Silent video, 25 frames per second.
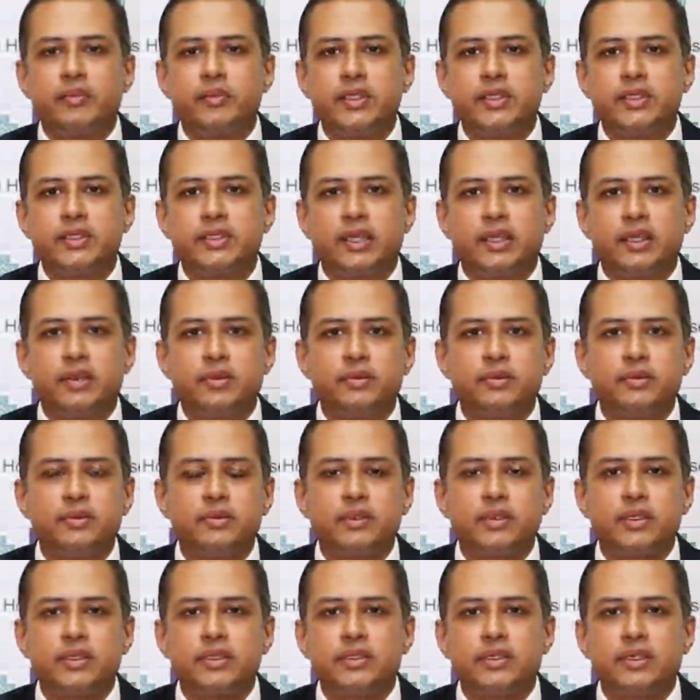Amit
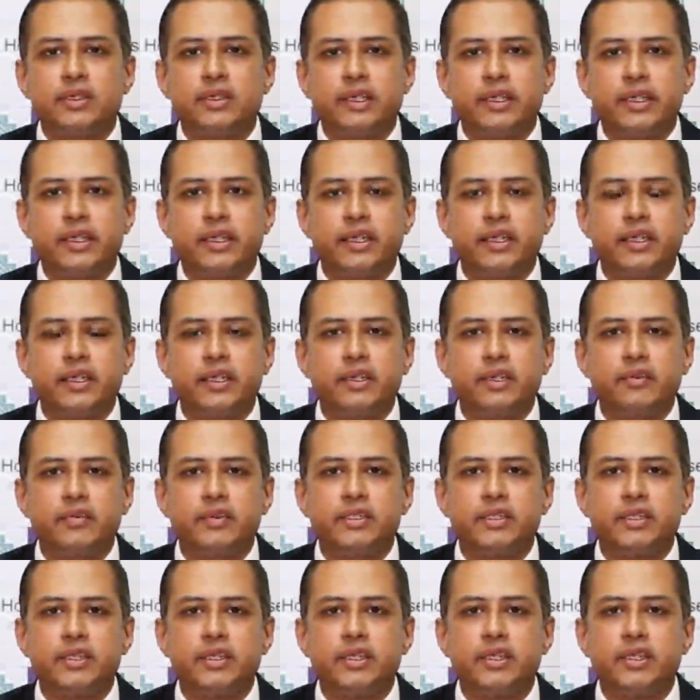Sahu, Consultant
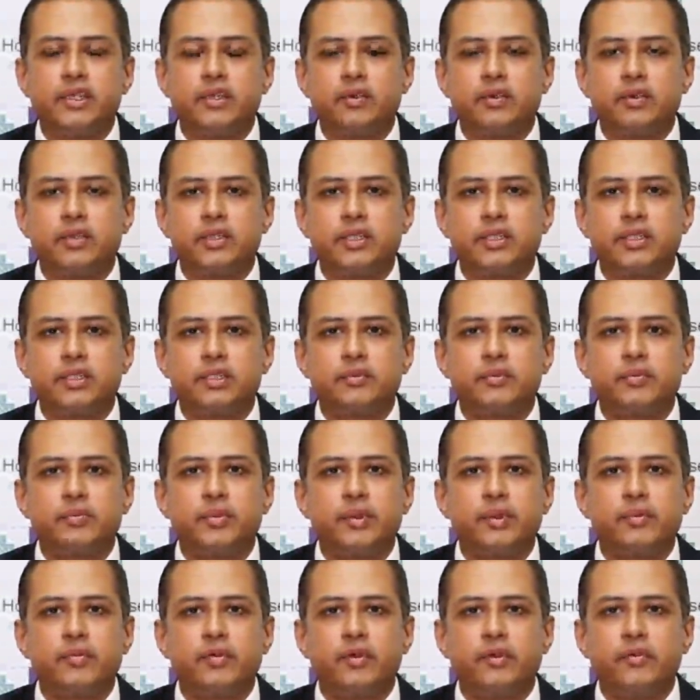Intervention Radiologist,
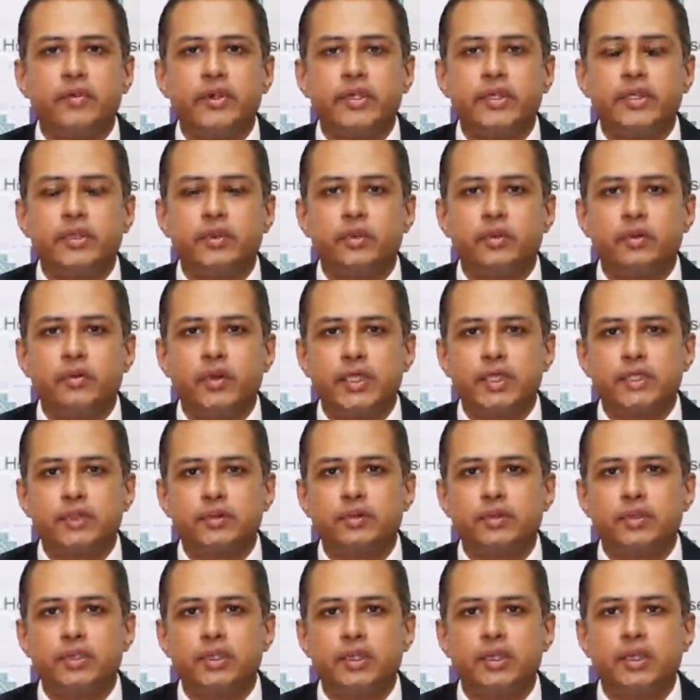performing
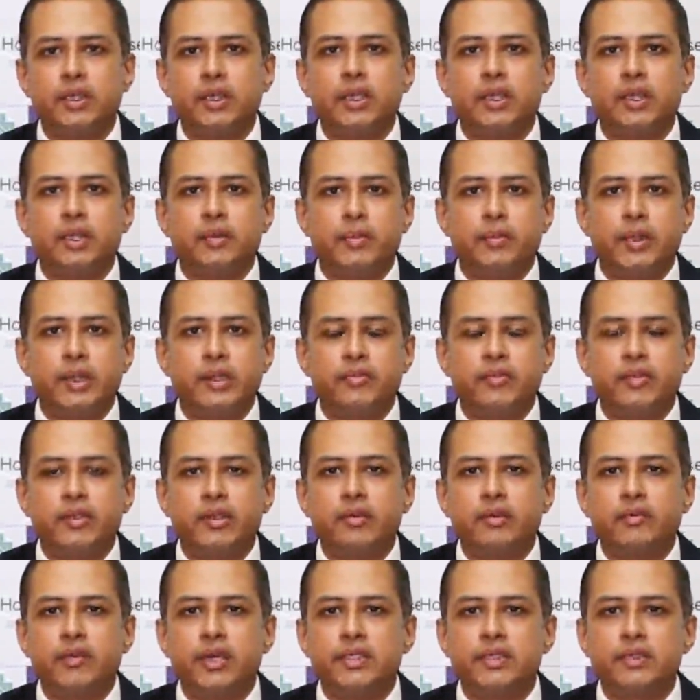neurovascular,
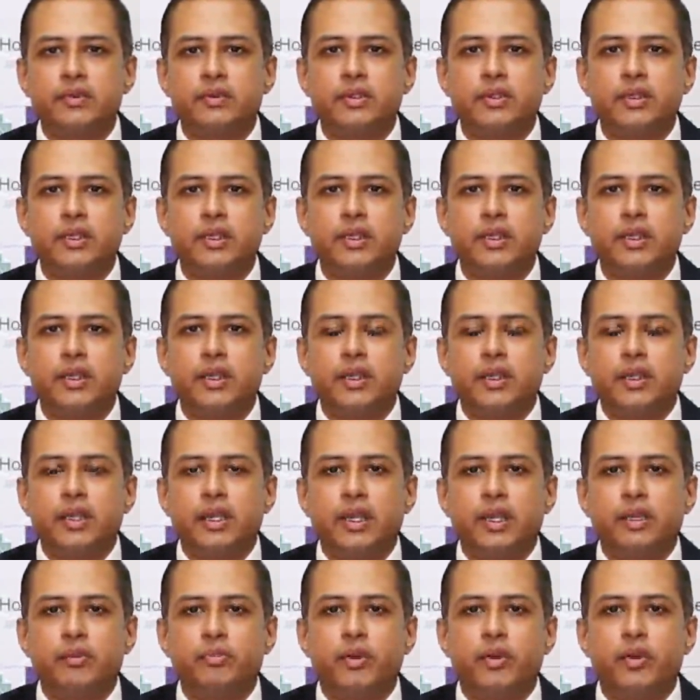peripheral vascular
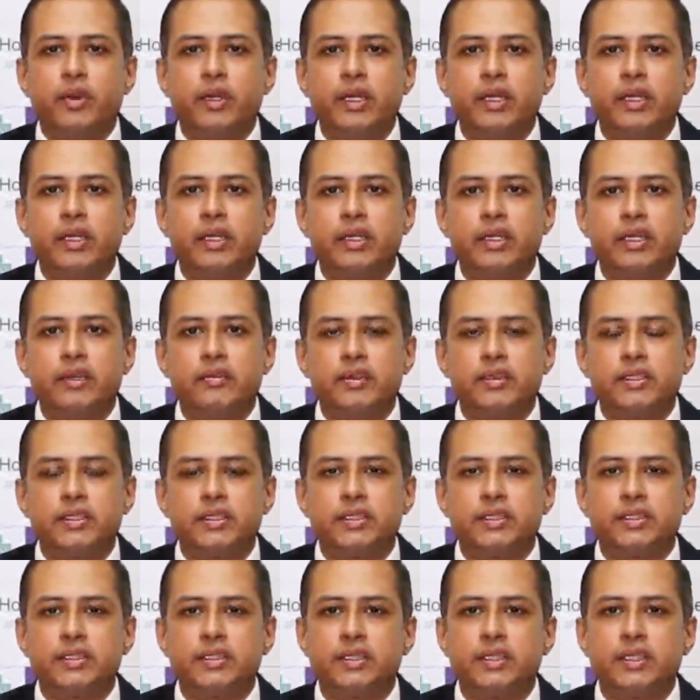and body
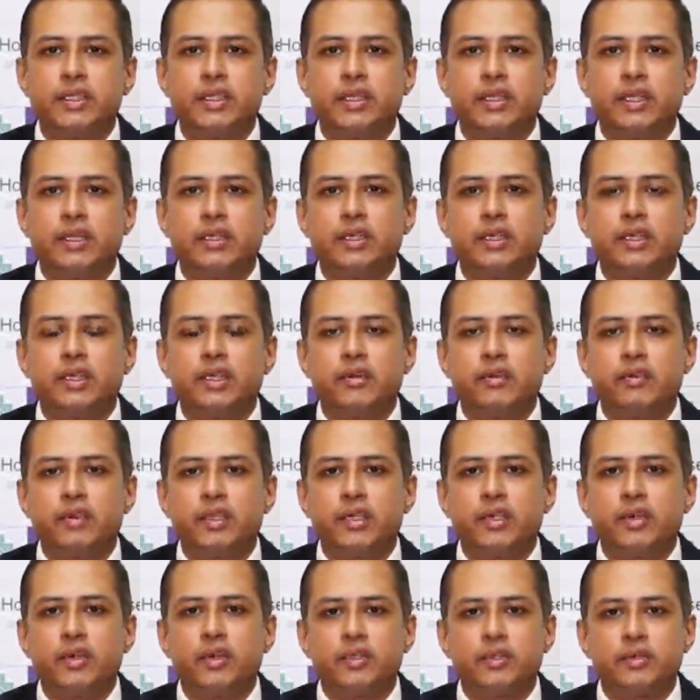interventions here at
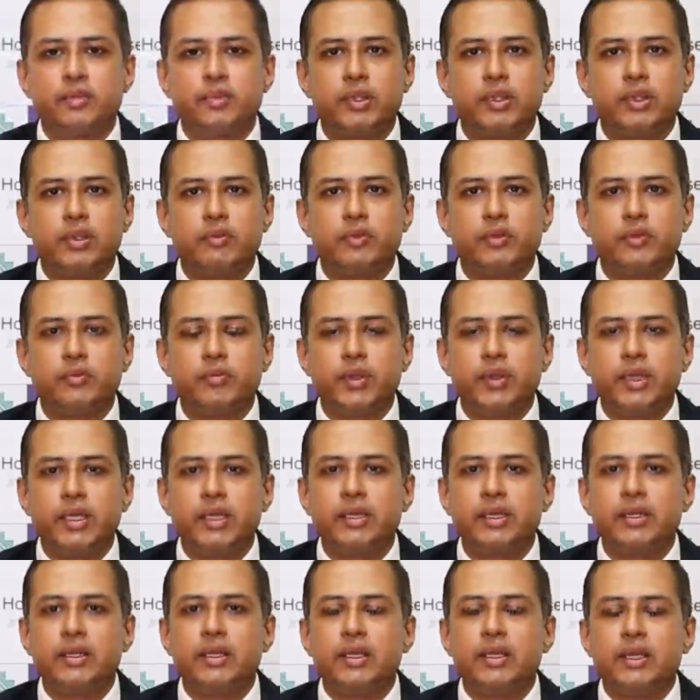Lilavati Hospital, Mumbai.
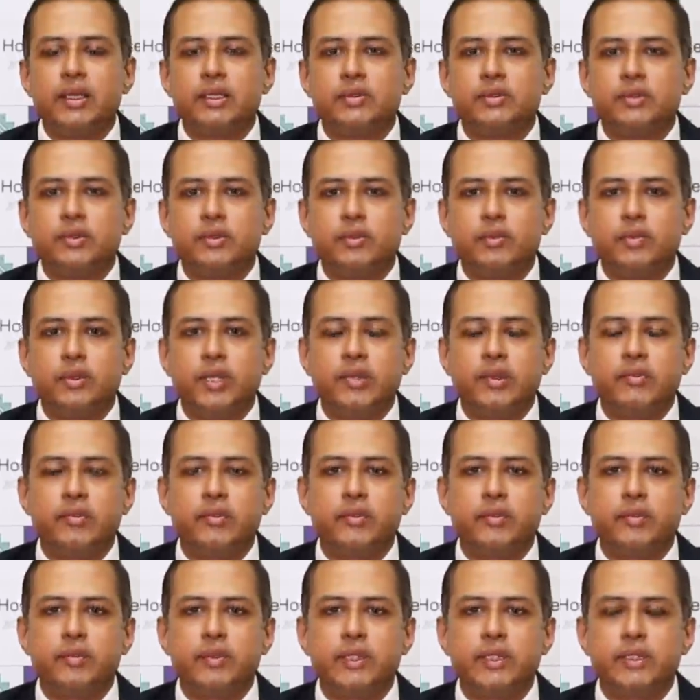So today we
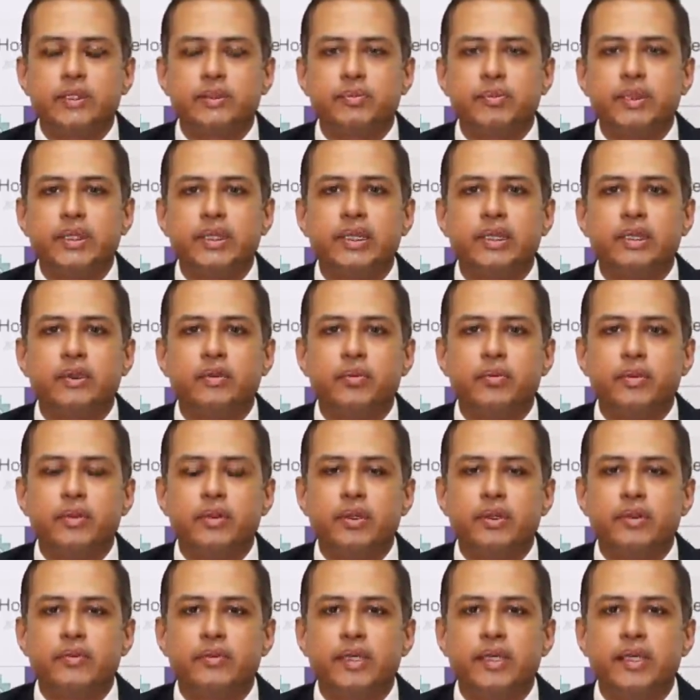will be speaking
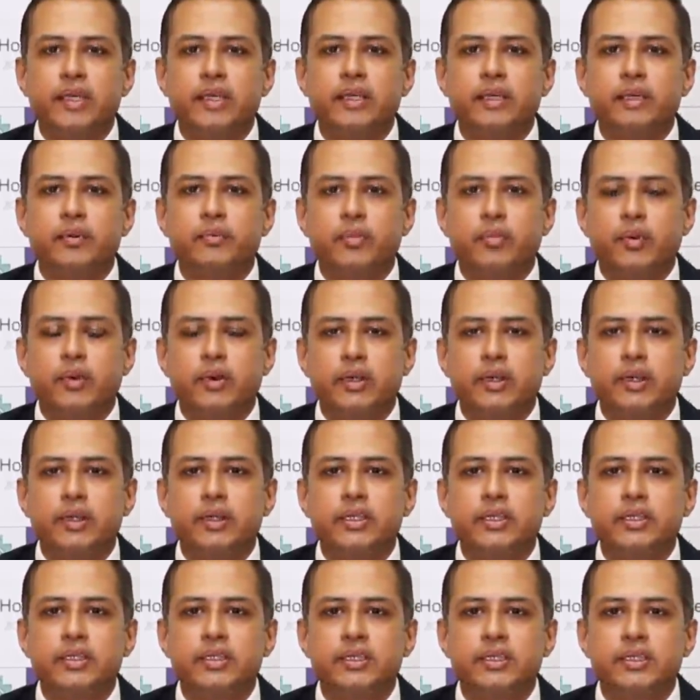upon a very
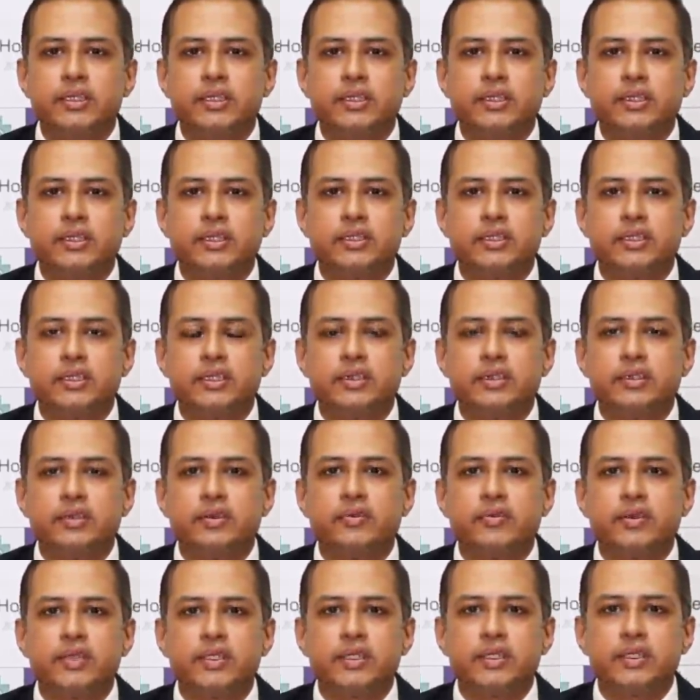important disease condition,
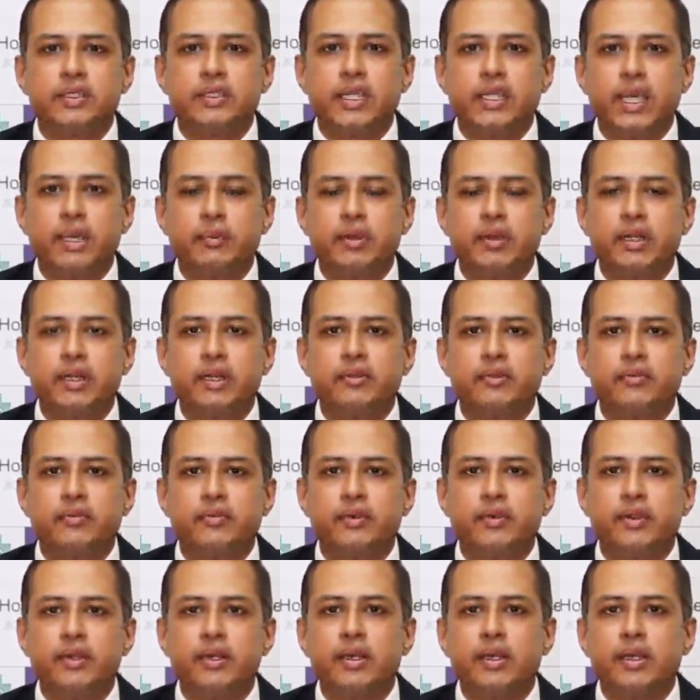which is diabetic
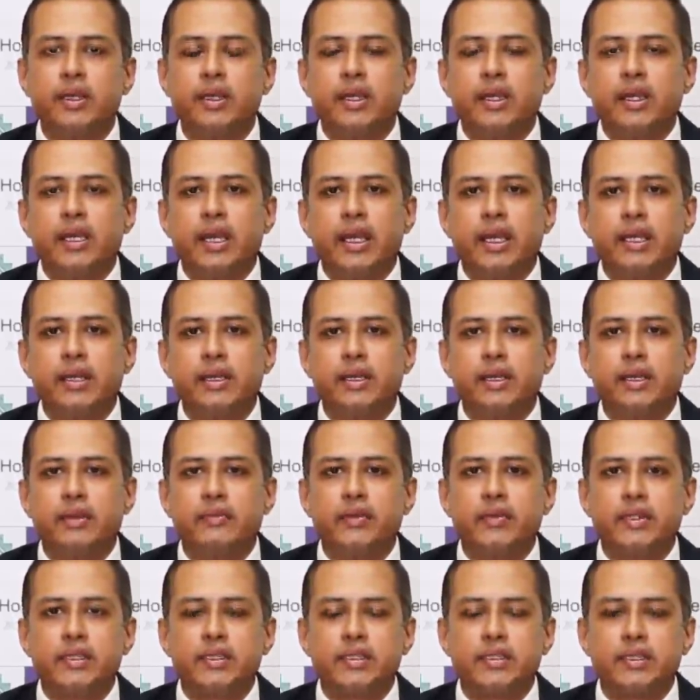foot and
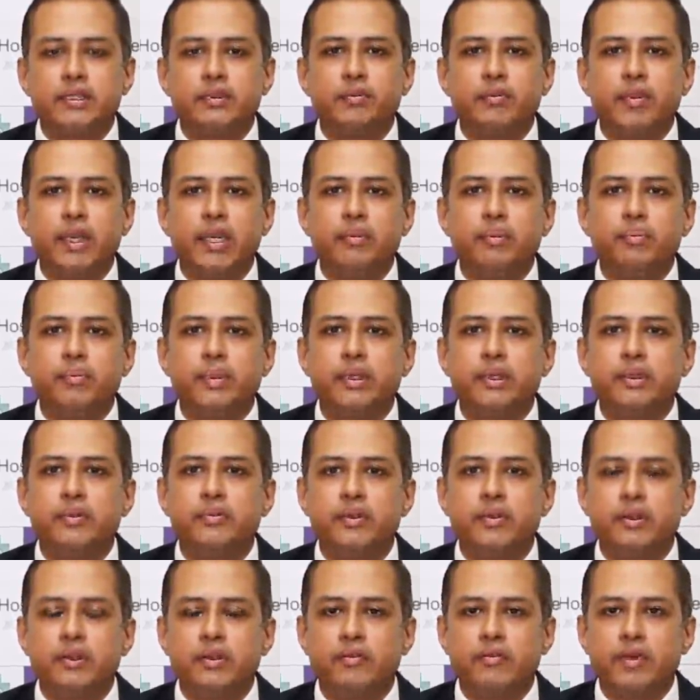affection by
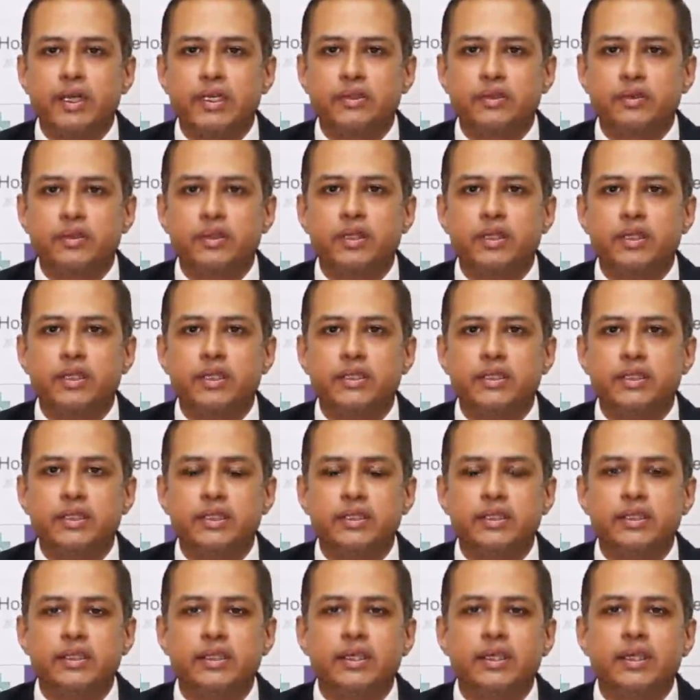peripheral vascular
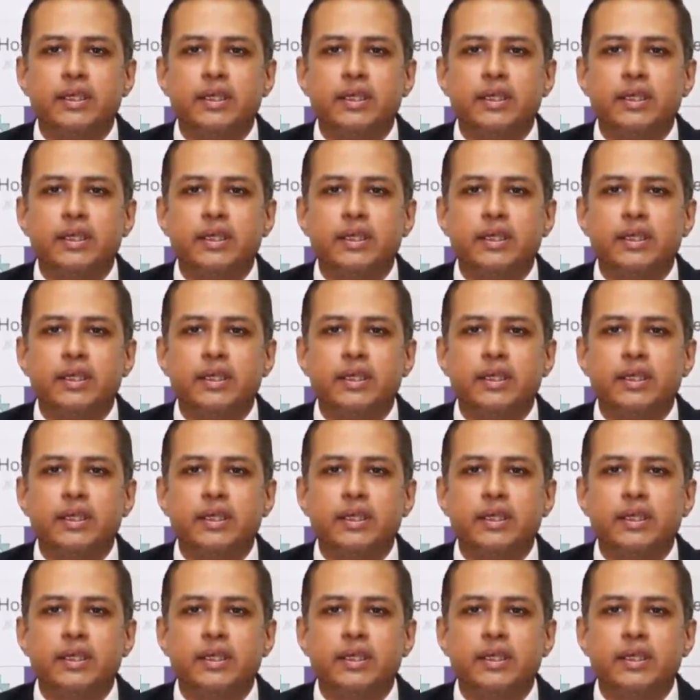disease.